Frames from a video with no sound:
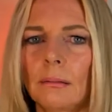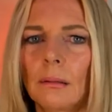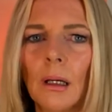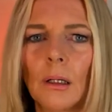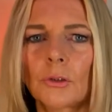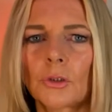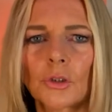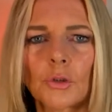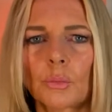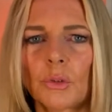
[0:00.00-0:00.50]

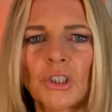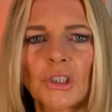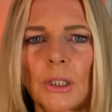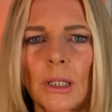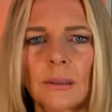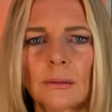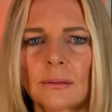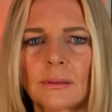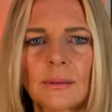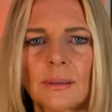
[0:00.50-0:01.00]
I just wish
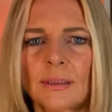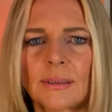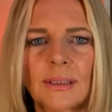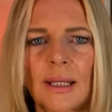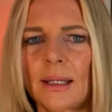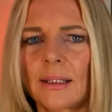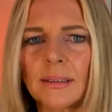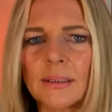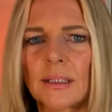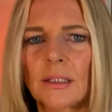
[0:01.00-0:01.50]
that
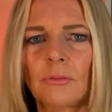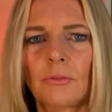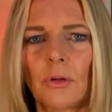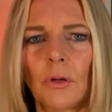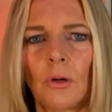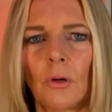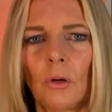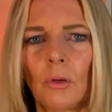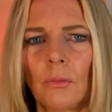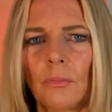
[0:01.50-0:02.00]
detective
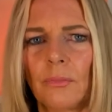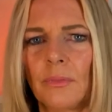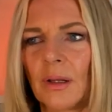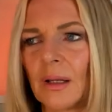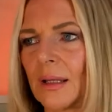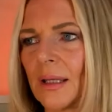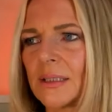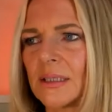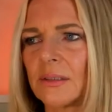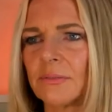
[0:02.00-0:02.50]
or the
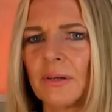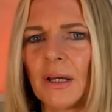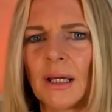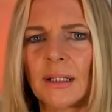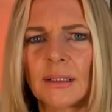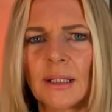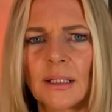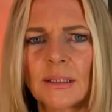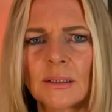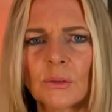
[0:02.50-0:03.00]

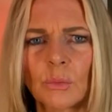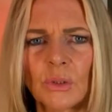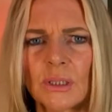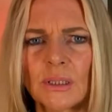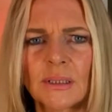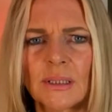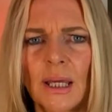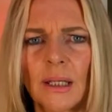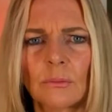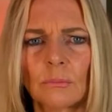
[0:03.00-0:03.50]
classified ads would
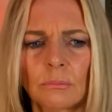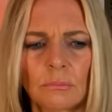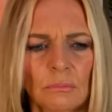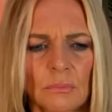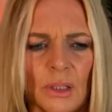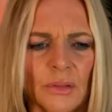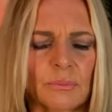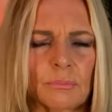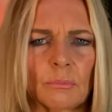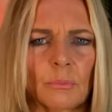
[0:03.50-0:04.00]
have said,
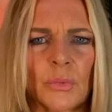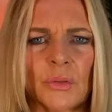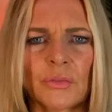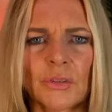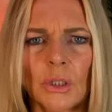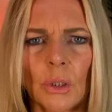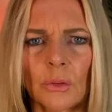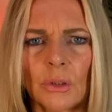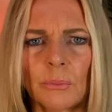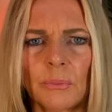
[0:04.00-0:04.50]
"We've
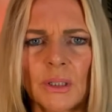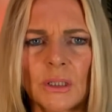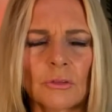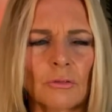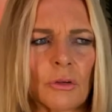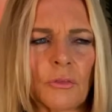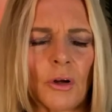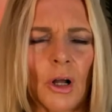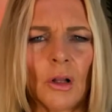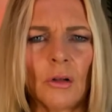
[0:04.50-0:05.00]
sold him this,"
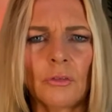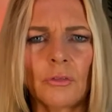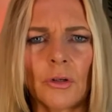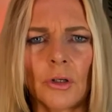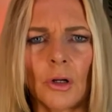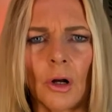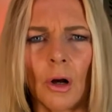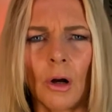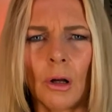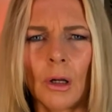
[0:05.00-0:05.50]

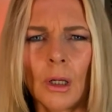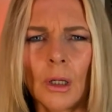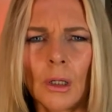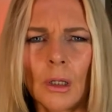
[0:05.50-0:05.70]
or